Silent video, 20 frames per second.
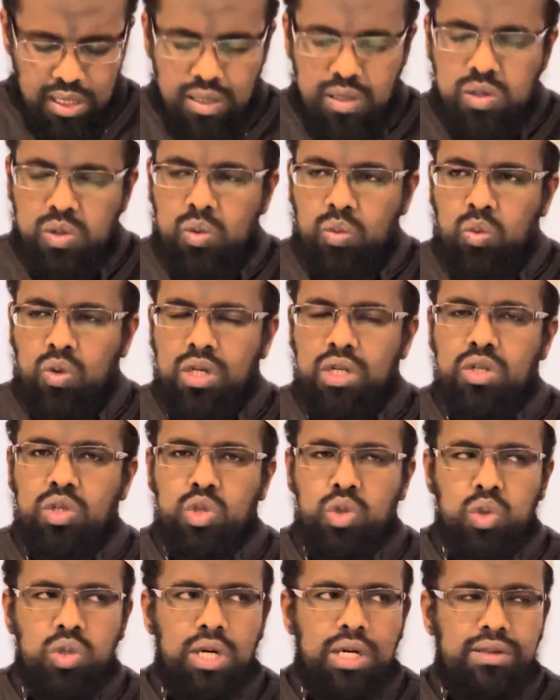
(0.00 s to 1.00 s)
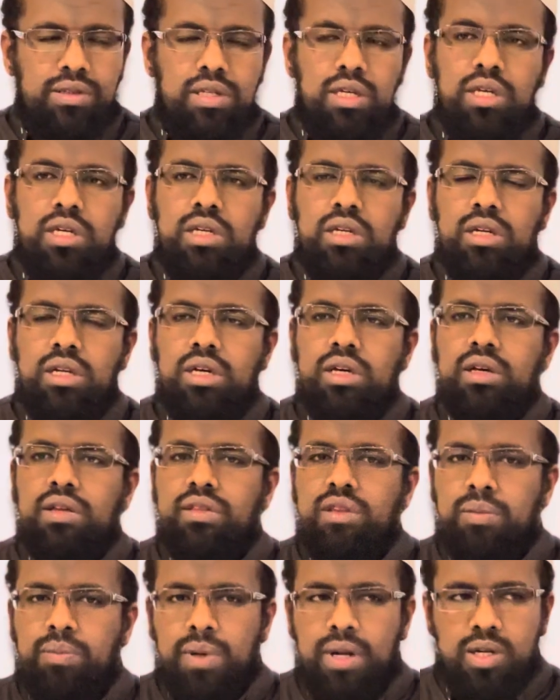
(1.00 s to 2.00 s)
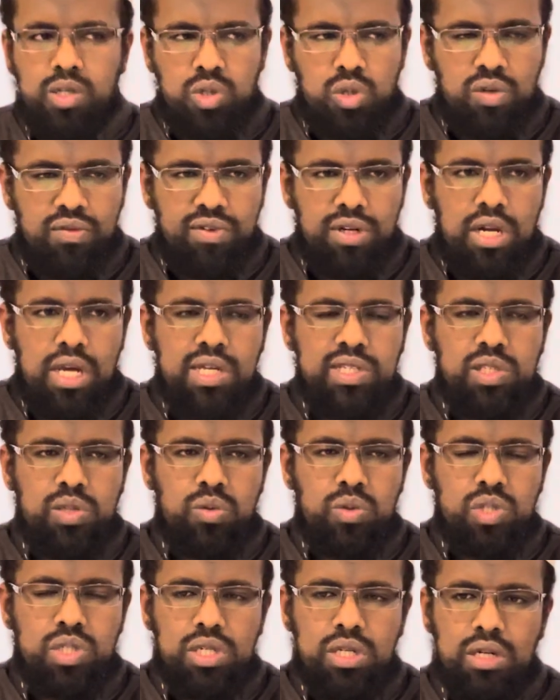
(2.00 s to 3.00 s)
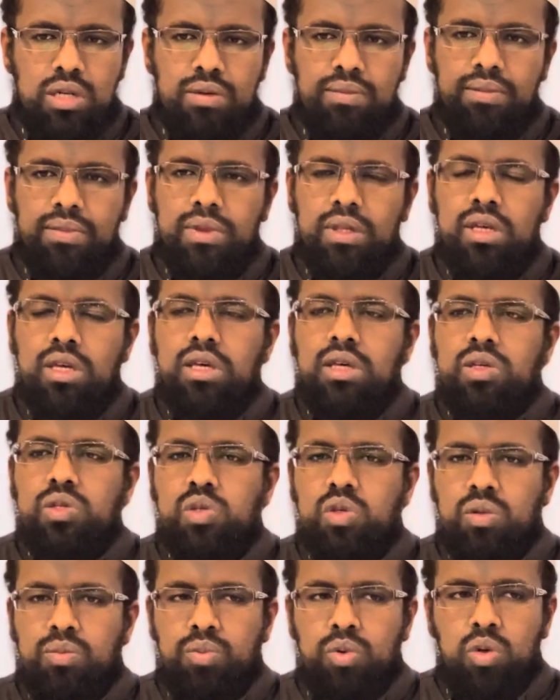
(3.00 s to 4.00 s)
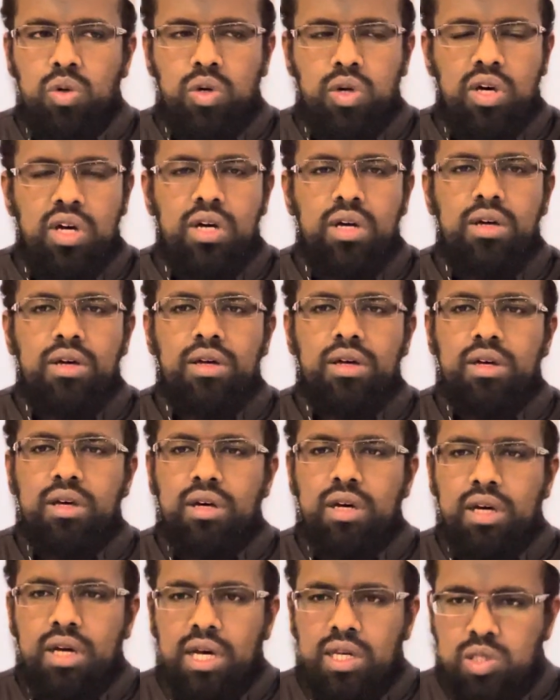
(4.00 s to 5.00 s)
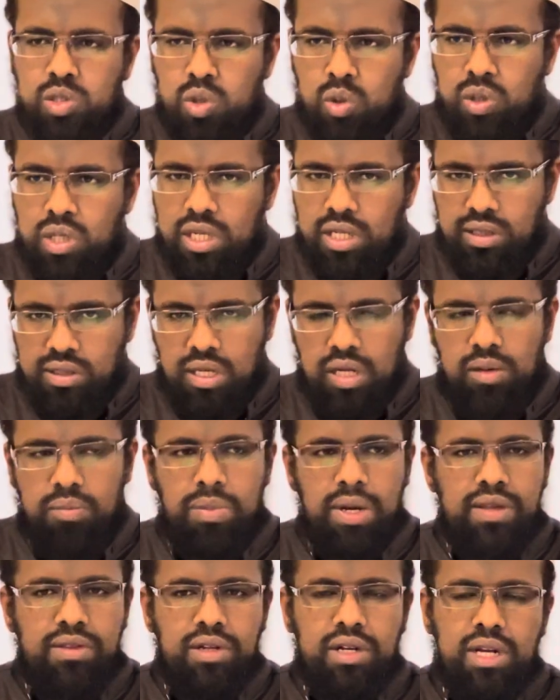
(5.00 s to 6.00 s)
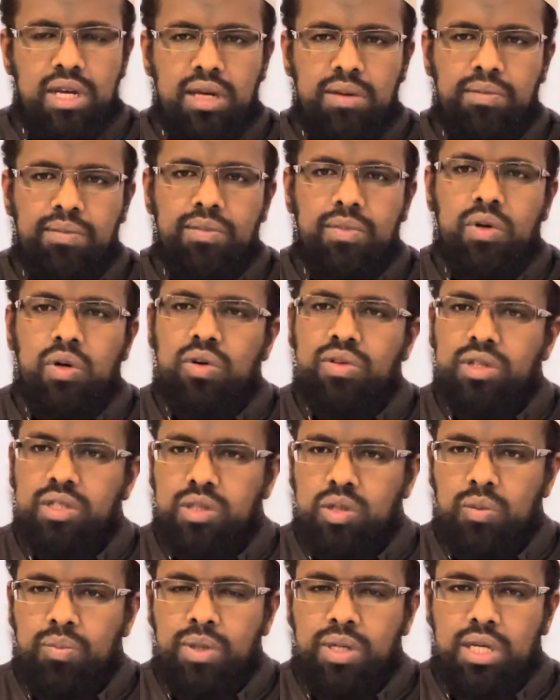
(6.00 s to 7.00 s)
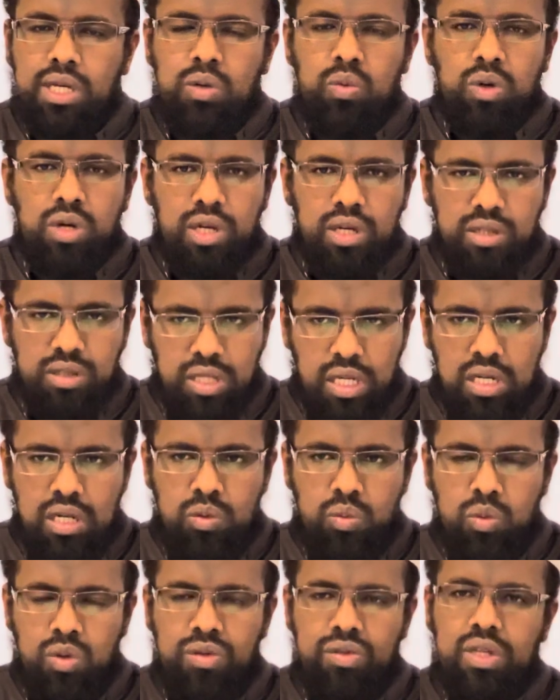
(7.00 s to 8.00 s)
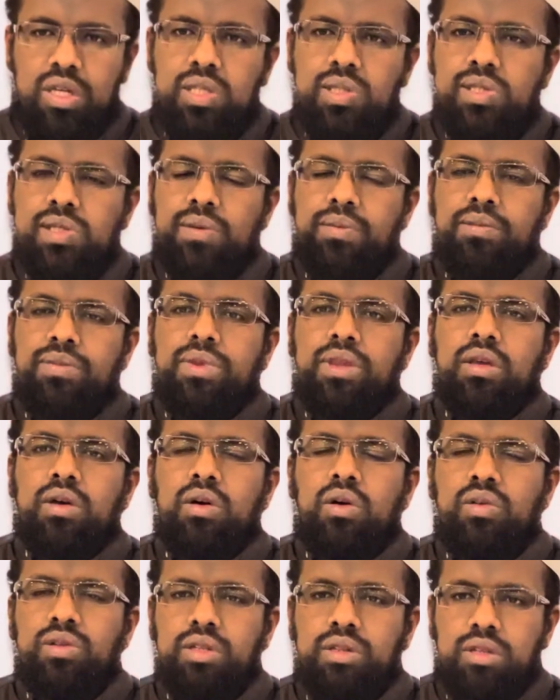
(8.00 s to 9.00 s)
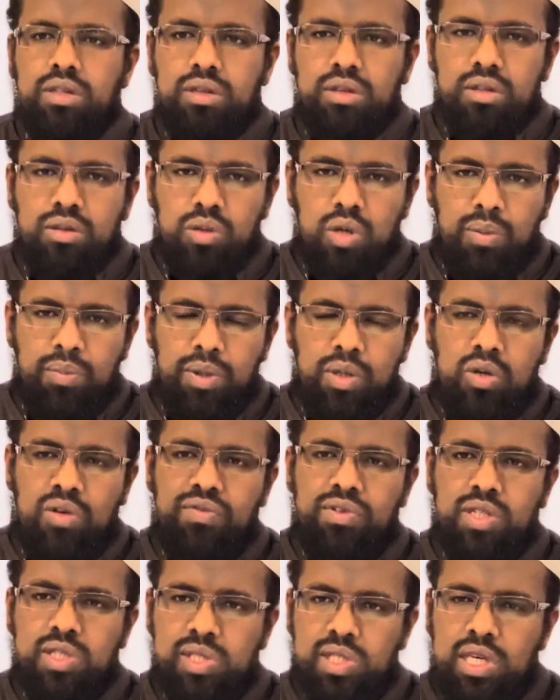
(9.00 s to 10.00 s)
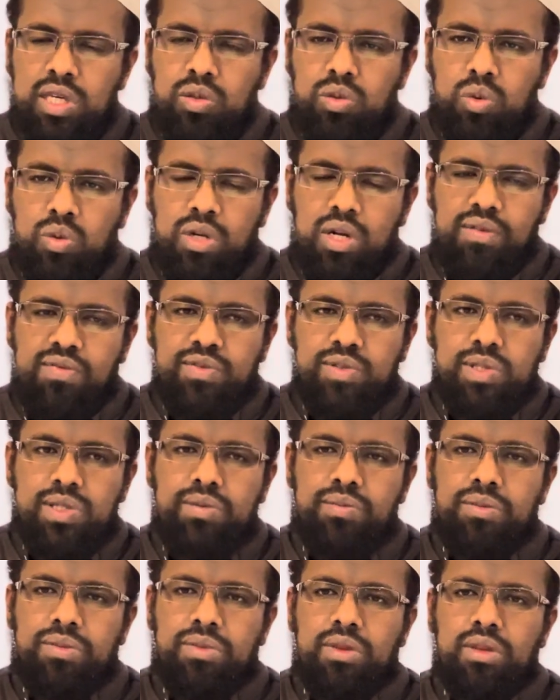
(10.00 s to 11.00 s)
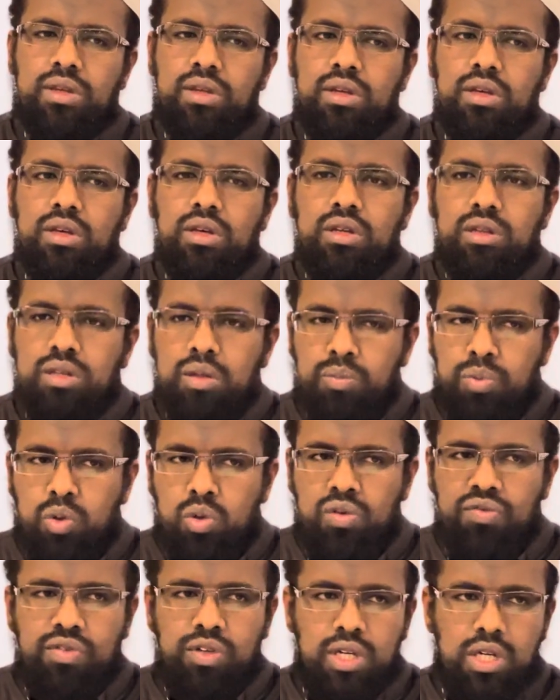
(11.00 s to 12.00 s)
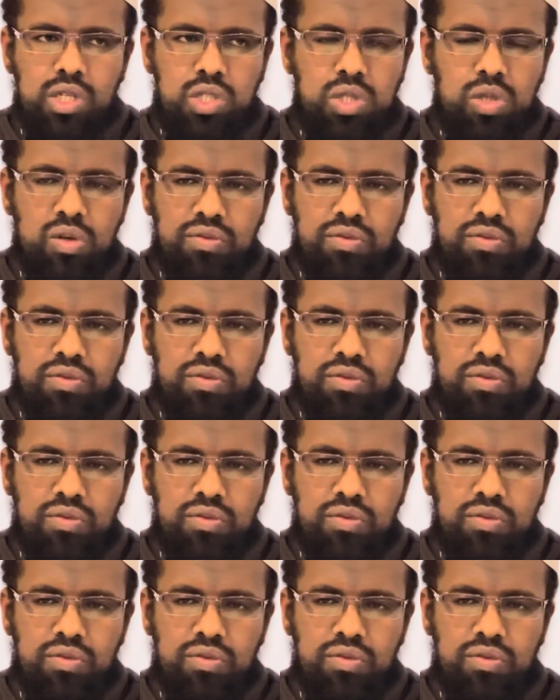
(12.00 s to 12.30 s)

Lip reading: So one should attain the pleasure of Allah Azza wa Jal. So the book, as you can tell by the name or the topic we're dealing with, is on the topic of tazkiyatun nafs, the purification